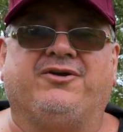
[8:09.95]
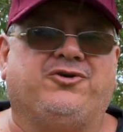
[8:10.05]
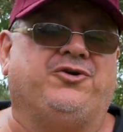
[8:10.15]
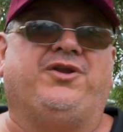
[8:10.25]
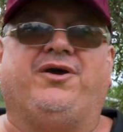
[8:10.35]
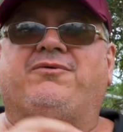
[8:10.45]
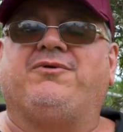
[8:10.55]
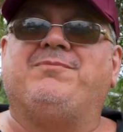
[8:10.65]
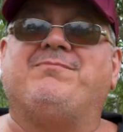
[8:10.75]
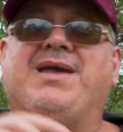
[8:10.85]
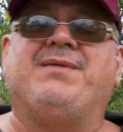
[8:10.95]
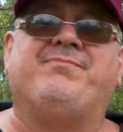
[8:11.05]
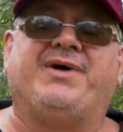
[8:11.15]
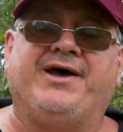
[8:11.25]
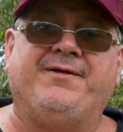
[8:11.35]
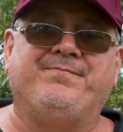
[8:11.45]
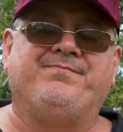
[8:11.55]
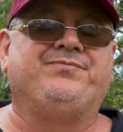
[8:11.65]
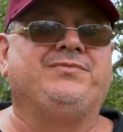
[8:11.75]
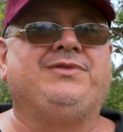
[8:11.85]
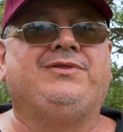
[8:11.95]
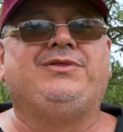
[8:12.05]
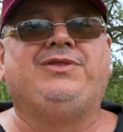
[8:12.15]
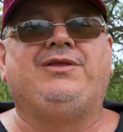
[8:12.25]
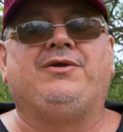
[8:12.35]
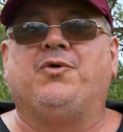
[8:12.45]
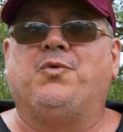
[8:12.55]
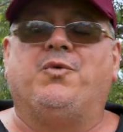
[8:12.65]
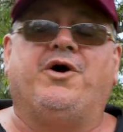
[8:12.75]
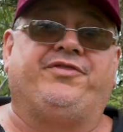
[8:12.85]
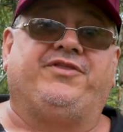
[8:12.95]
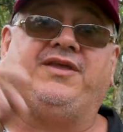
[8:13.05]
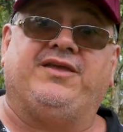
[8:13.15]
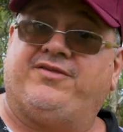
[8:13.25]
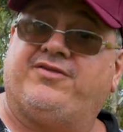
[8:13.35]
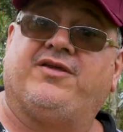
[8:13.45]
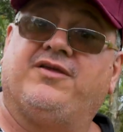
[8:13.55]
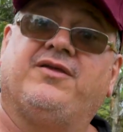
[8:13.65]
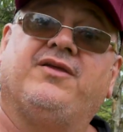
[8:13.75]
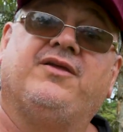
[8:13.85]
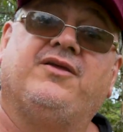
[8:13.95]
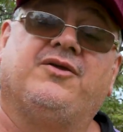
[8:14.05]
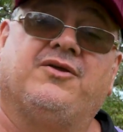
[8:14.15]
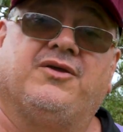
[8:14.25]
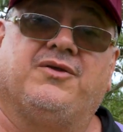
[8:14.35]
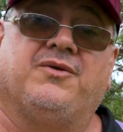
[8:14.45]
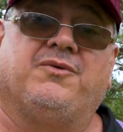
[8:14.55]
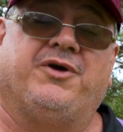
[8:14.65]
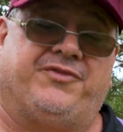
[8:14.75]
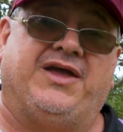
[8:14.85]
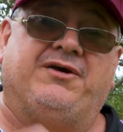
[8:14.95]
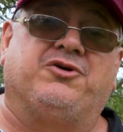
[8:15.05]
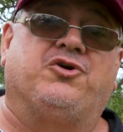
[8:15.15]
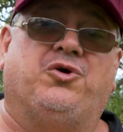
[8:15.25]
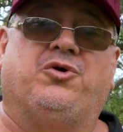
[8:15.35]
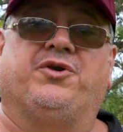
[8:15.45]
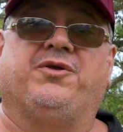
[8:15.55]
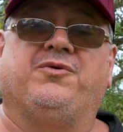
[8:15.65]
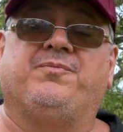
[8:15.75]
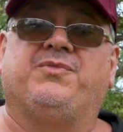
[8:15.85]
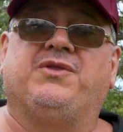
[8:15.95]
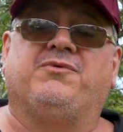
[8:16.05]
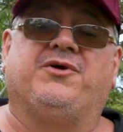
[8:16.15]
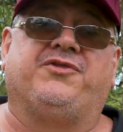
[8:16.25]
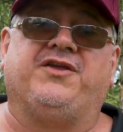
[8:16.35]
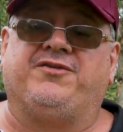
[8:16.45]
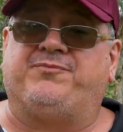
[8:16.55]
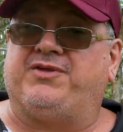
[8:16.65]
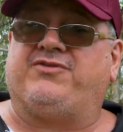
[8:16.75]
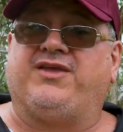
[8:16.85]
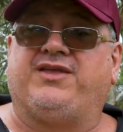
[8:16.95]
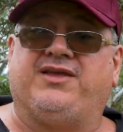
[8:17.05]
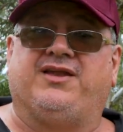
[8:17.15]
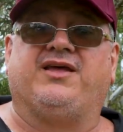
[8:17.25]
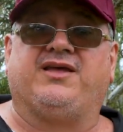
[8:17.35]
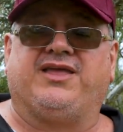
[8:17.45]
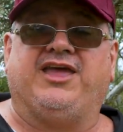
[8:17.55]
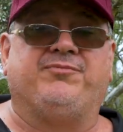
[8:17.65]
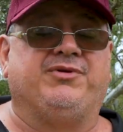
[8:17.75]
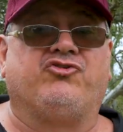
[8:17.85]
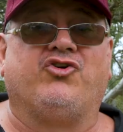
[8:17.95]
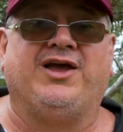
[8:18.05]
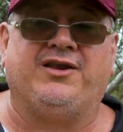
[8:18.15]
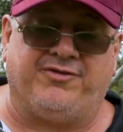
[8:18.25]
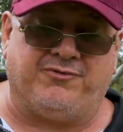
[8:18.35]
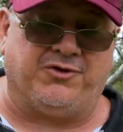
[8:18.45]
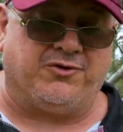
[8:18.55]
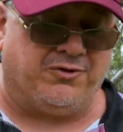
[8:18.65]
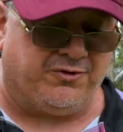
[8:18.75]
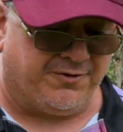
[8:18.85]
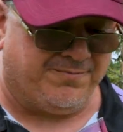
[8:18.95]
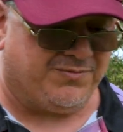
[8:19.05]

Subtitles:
I could not remember what they were called, what these particular camper trailers were called.